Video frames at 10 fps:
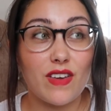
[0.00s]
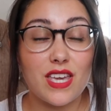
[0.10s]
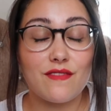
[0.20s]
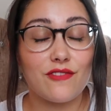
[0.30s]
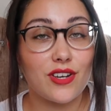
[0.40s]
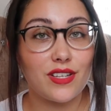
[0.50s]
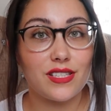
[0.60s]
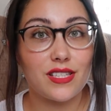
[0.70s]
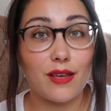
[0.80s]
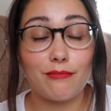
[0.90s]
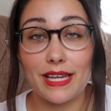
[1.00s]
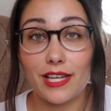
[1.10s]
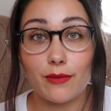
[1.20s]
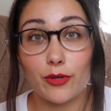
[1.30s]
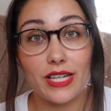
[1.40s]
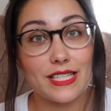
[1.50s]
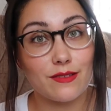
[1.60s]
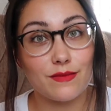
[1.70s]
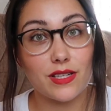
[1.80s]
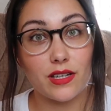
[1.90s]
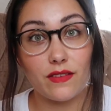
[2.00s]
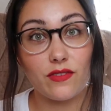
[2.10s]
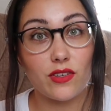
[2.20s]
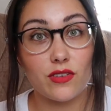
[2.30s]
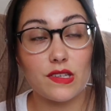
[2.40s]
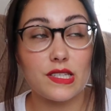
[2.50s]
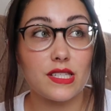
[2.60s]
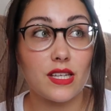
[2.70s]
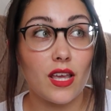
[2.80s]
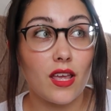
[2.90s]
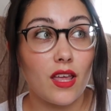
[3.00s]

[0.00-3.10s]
favourite makeup items that I've used